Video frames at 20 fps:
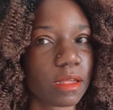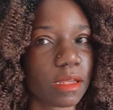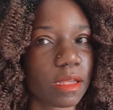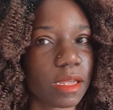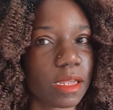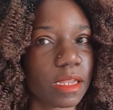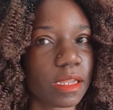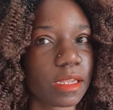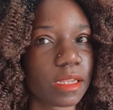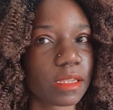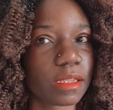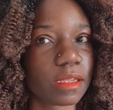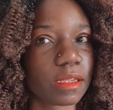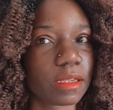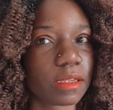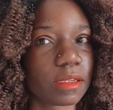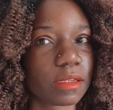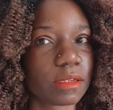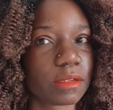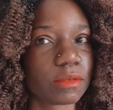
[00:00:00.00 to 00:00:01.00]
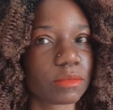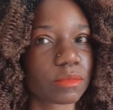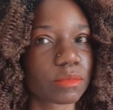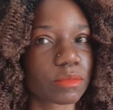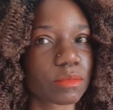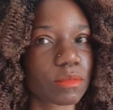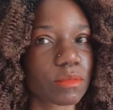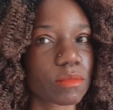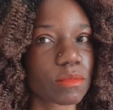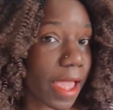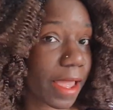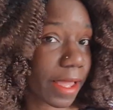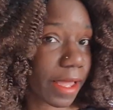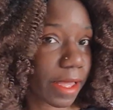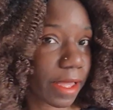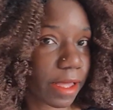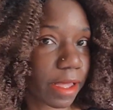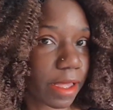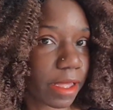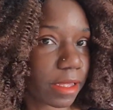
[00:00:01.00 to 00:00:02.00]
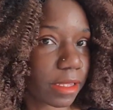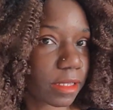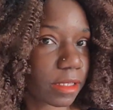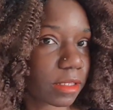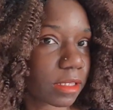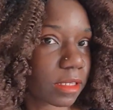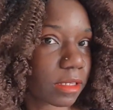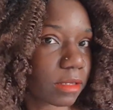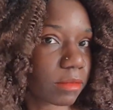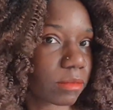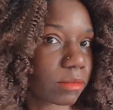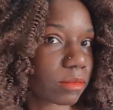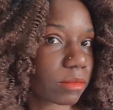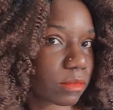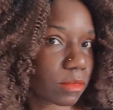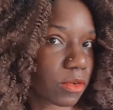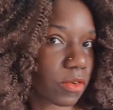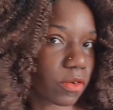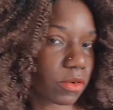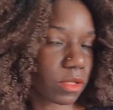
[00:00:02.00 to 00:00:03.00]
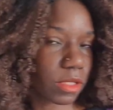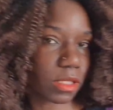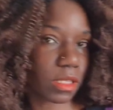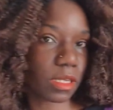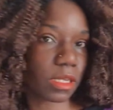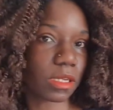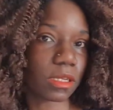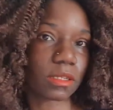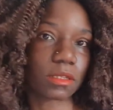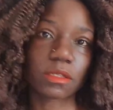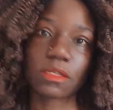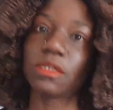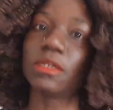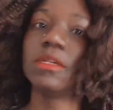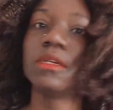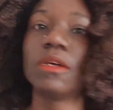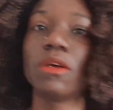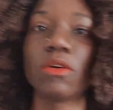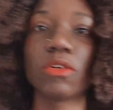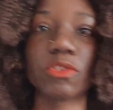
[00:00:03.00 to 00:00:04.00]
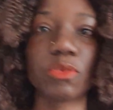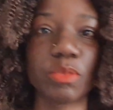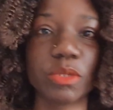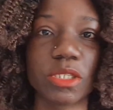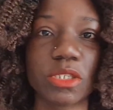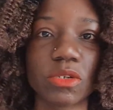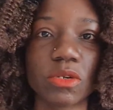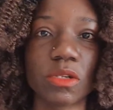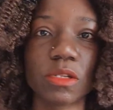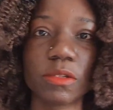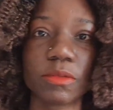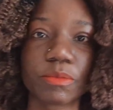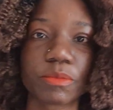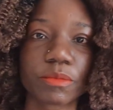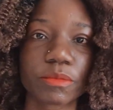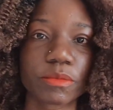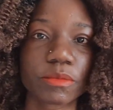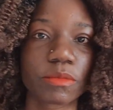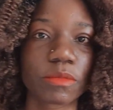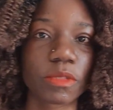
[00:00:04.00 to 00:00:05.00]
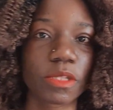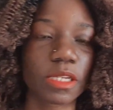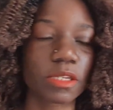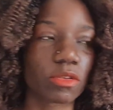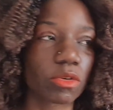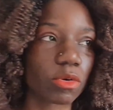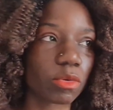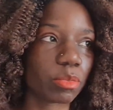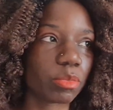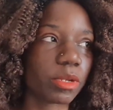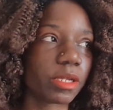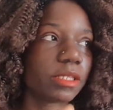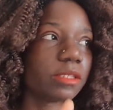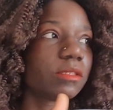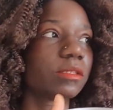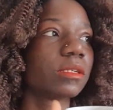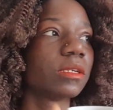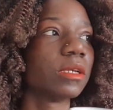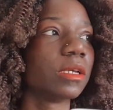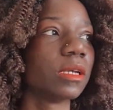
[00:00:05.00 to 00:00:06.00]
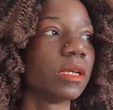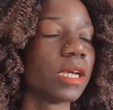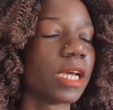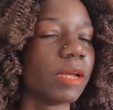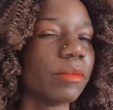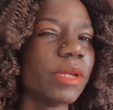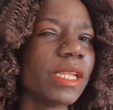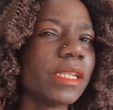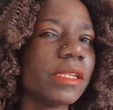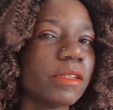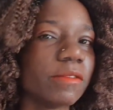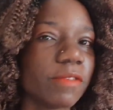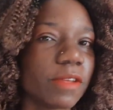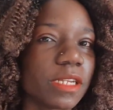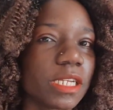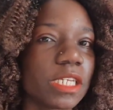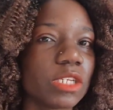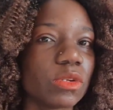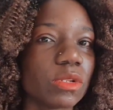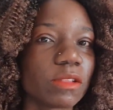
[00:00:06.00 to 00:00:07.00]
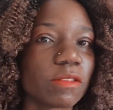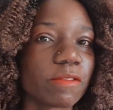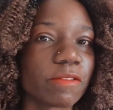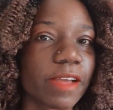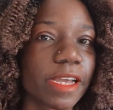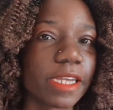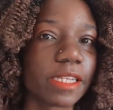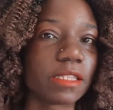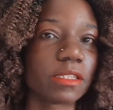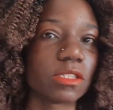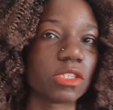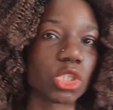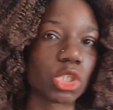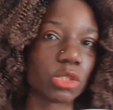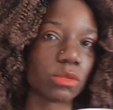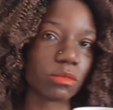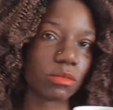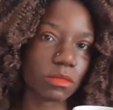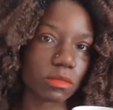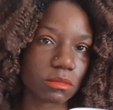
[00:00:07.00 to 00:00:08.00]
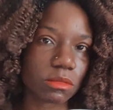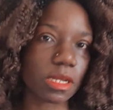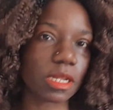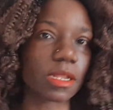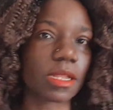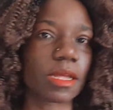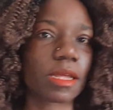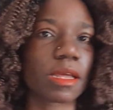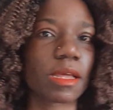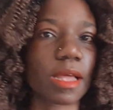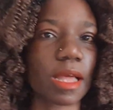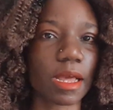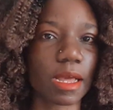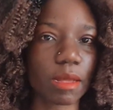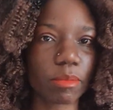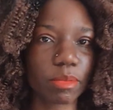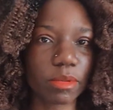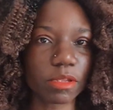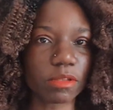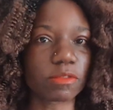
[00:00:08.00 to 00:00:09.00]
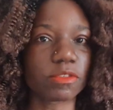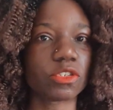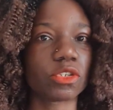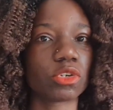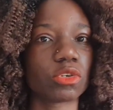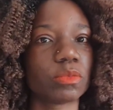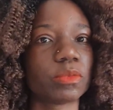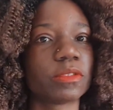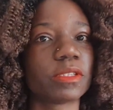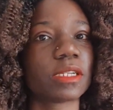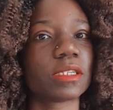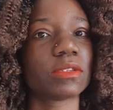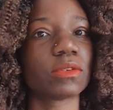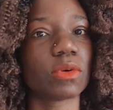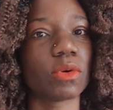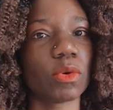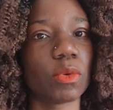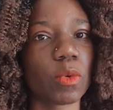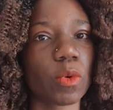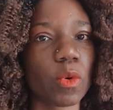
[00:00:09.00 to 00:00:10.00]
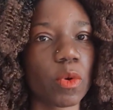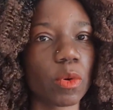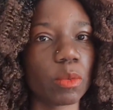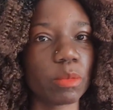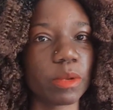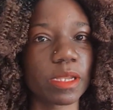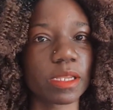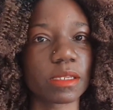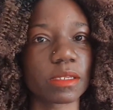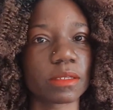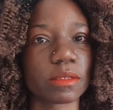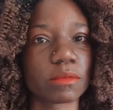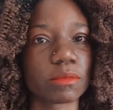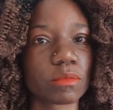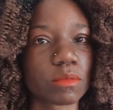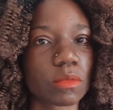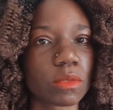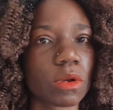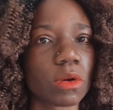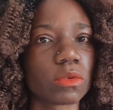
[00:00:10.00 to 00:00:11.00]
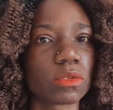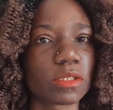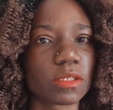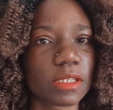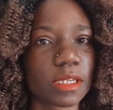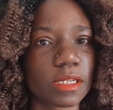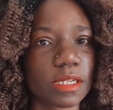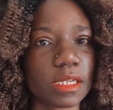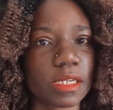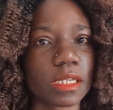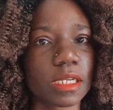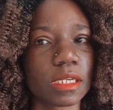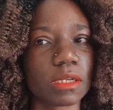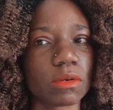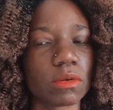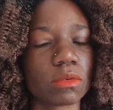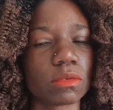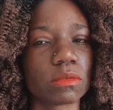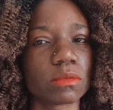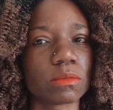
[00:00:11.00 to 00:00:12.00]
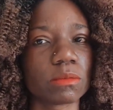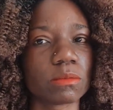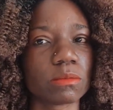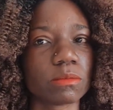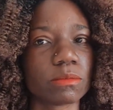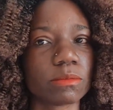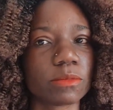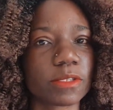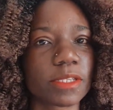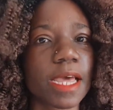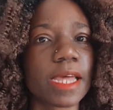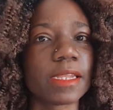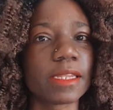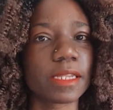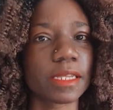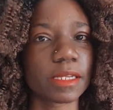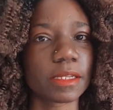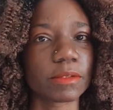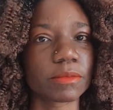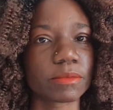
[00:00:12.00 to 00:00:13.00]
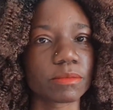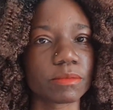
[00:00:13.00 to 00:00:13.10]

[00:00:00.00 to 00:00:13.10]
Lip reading: in Akaha, in the hospital that opens. I mean, in Vienna, you'll find a couple of shops that open on Saturday, on Sunday.